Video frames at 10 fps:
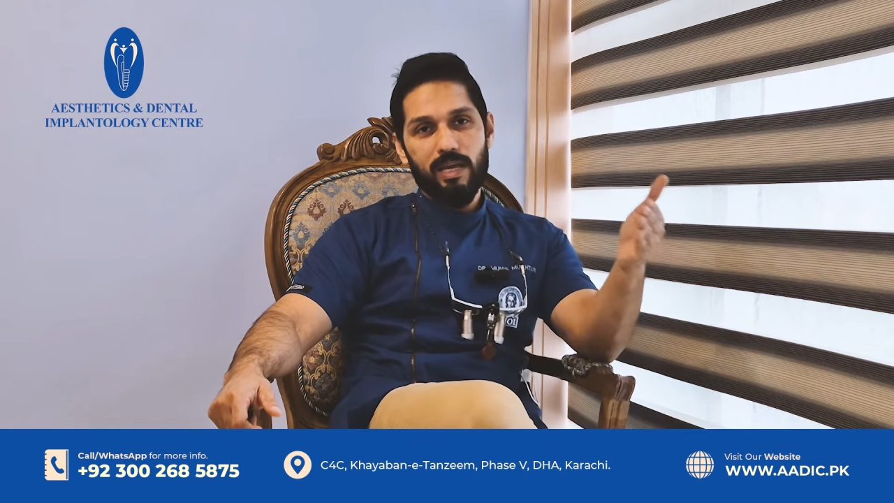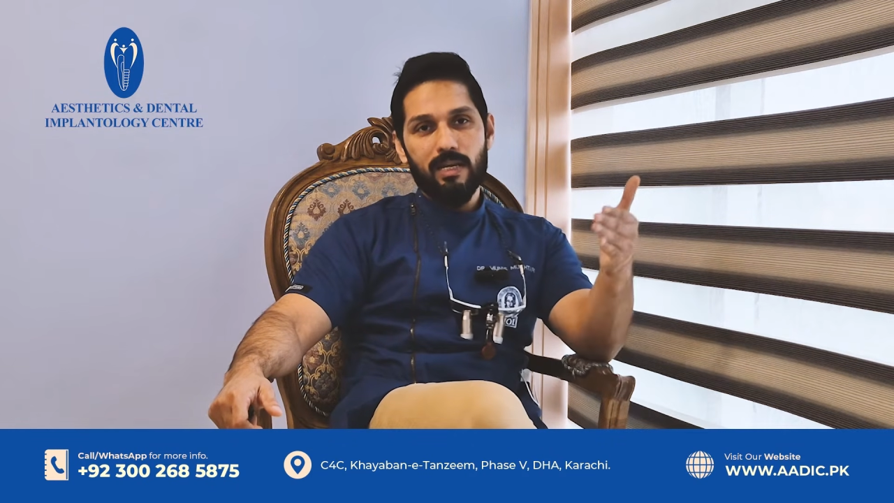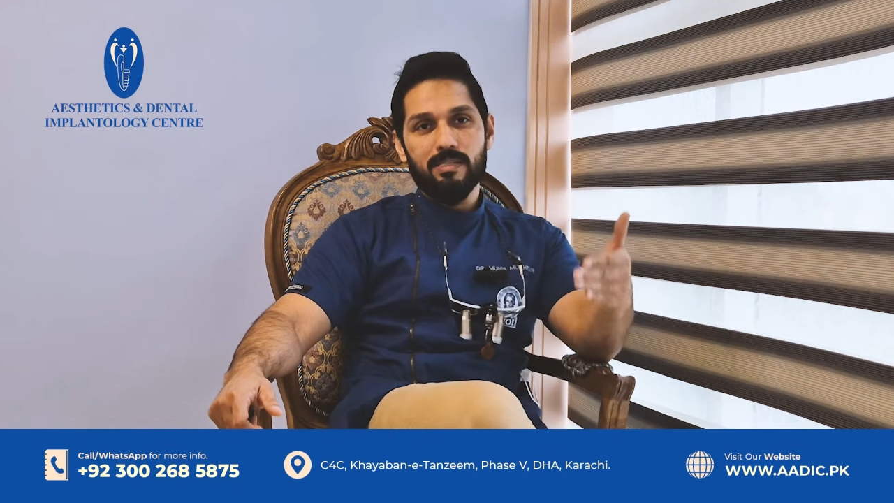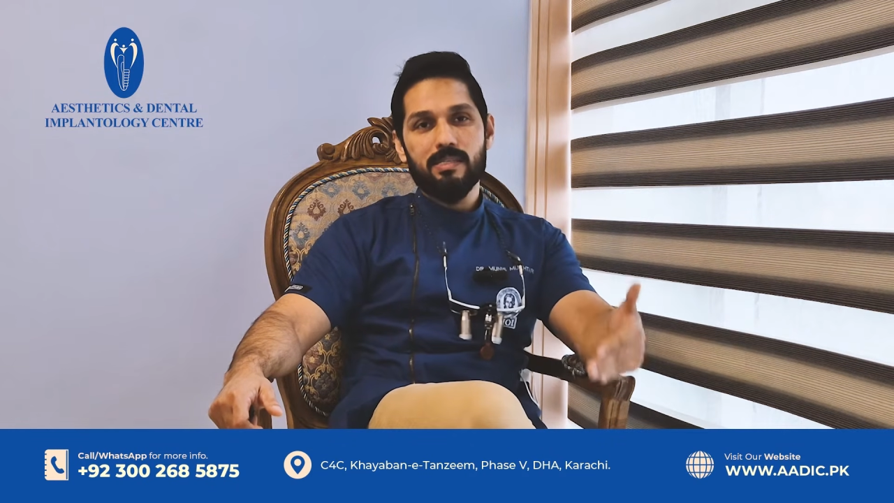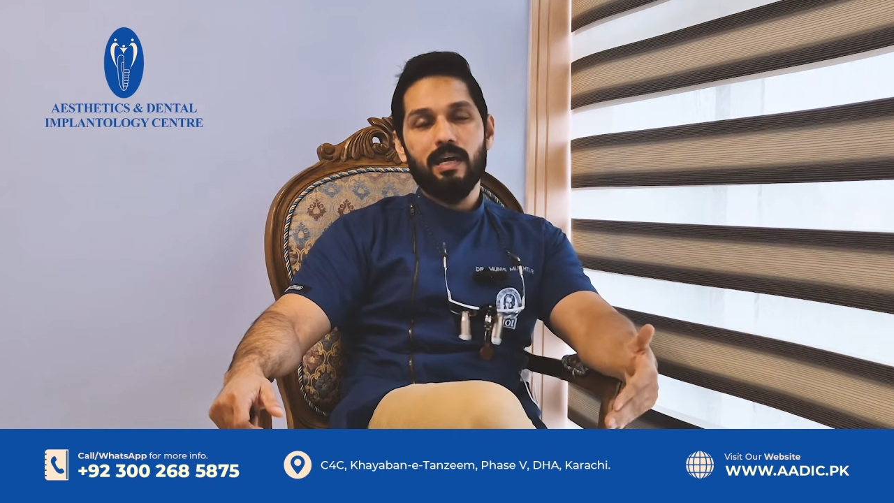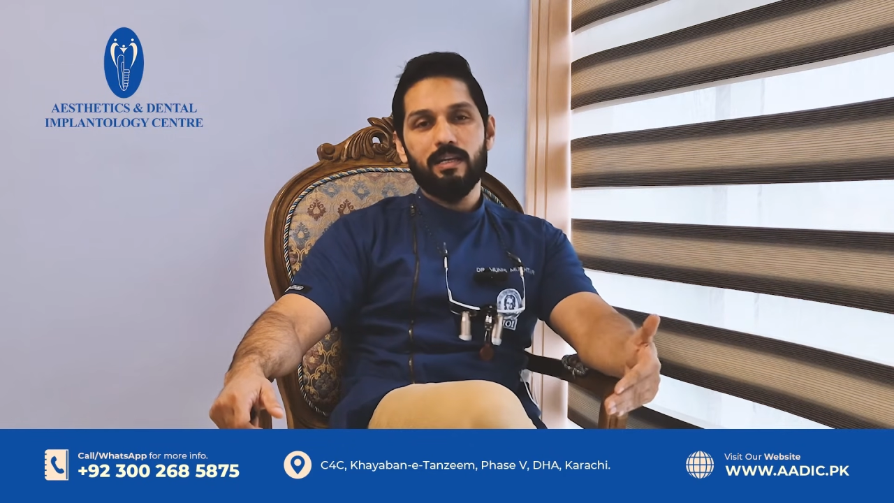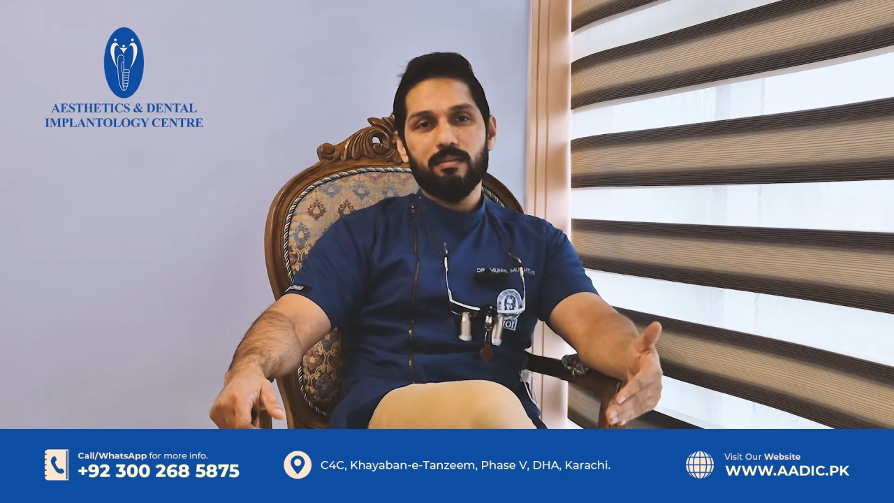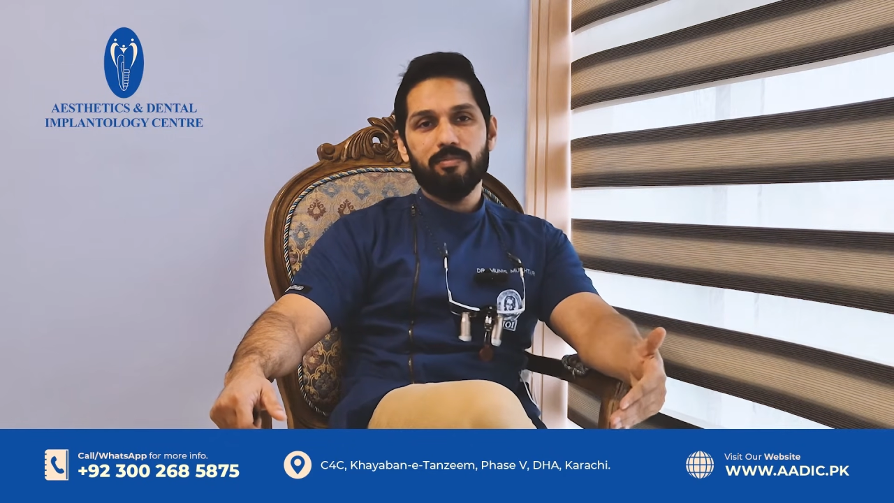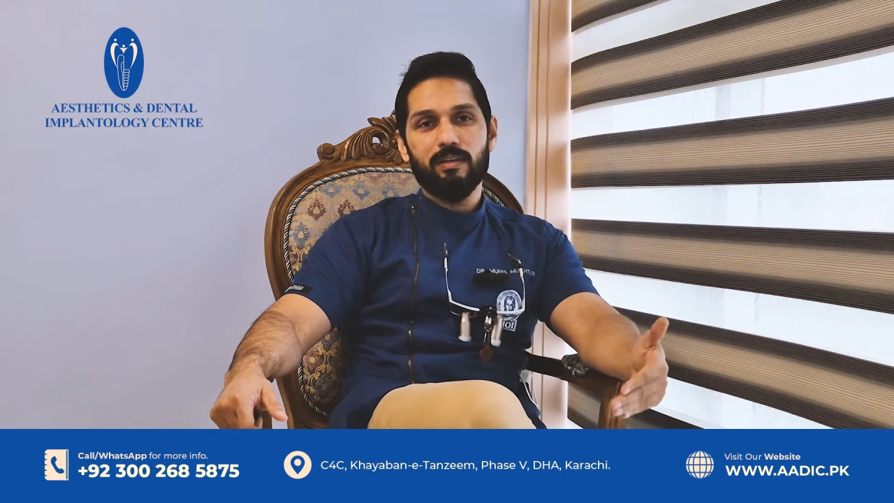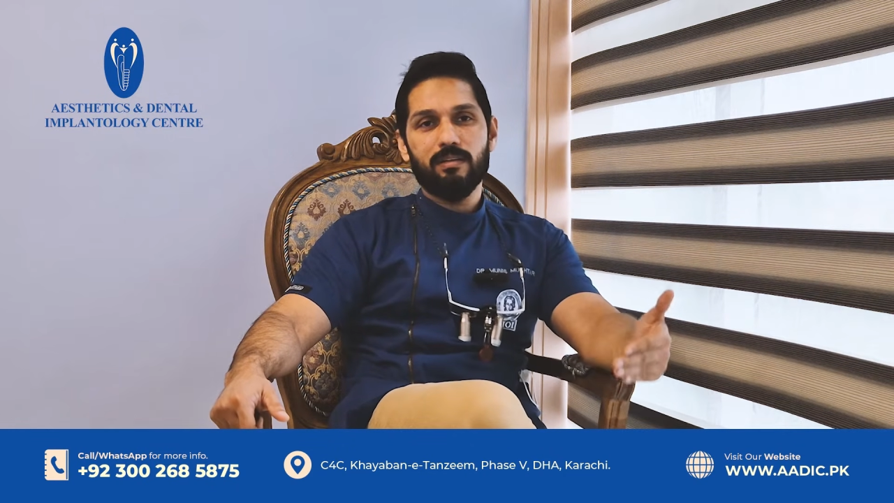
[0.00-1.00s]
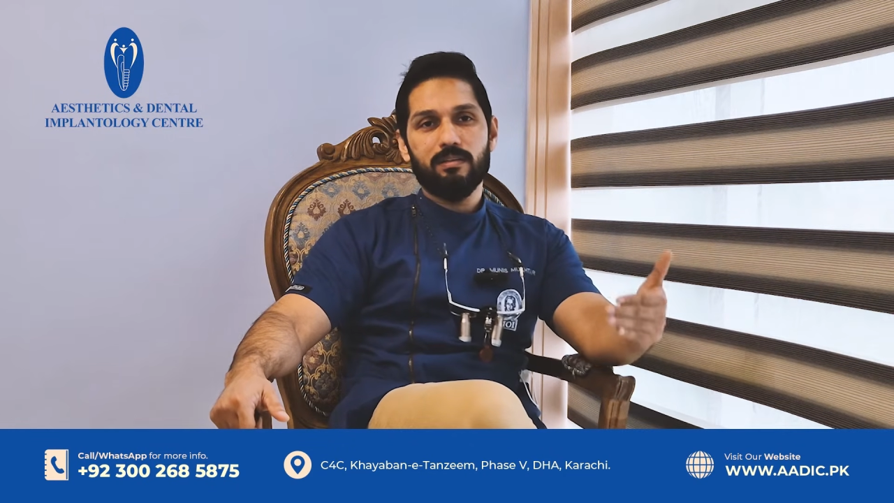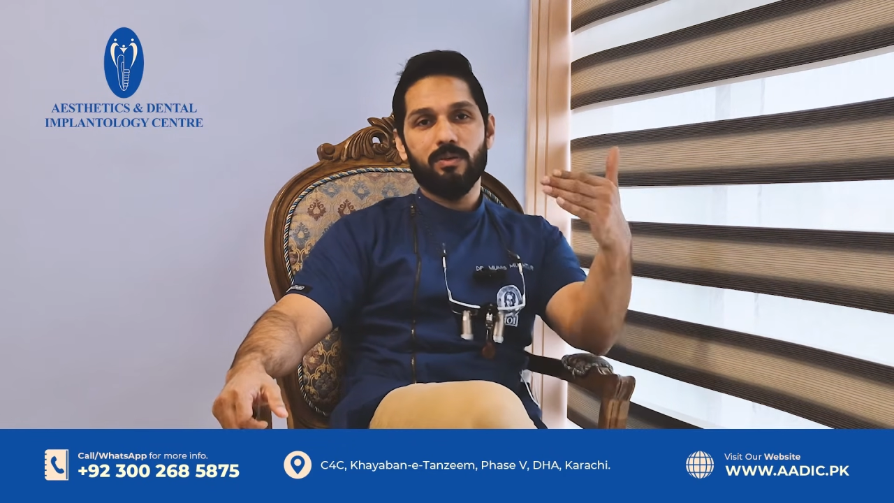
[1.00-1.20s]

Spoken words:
that scientific